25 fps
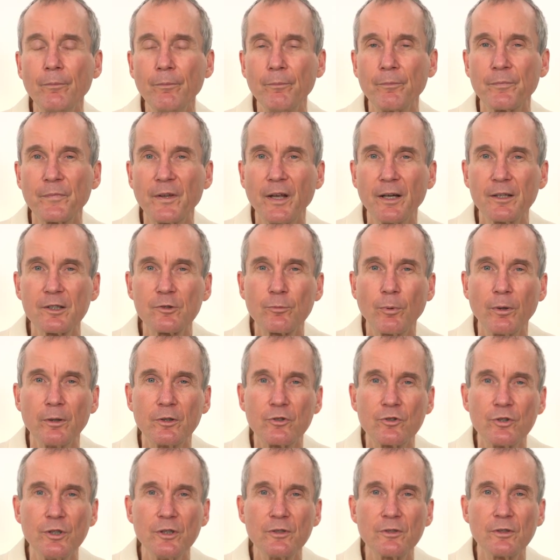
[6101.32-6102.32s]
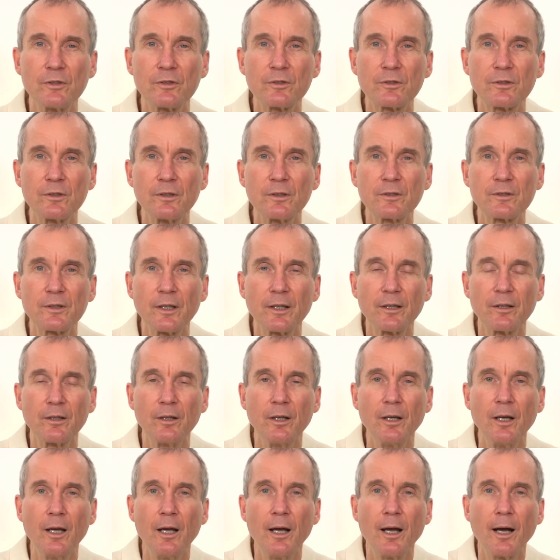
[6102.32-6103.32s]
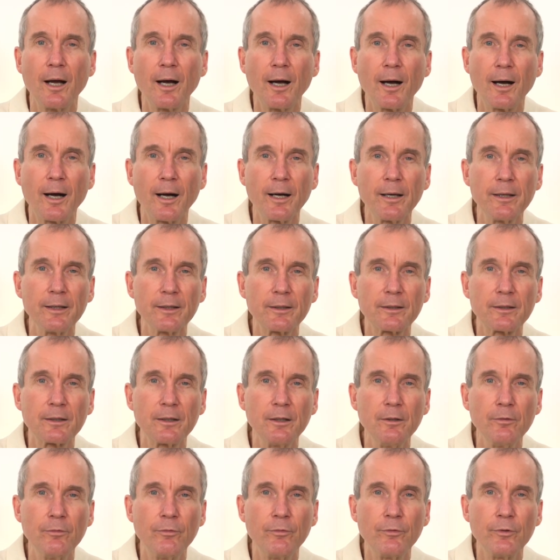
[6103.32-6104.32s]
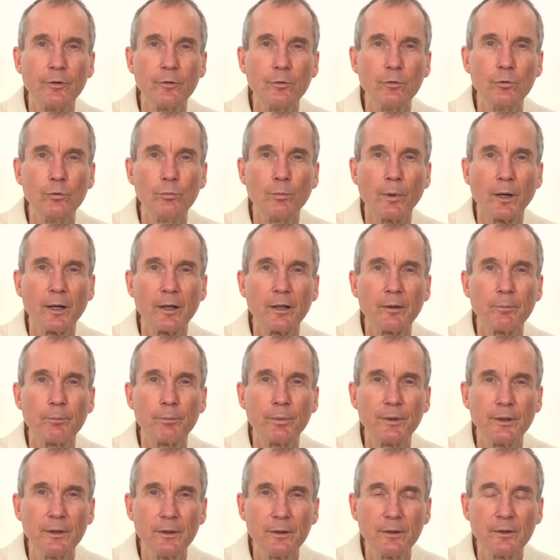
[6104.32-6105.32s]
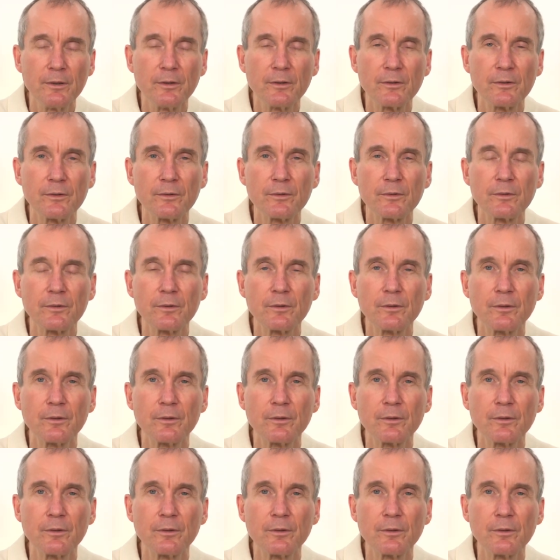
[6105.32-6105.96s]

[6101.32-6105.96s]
That's why Jesus said, I give you my peace.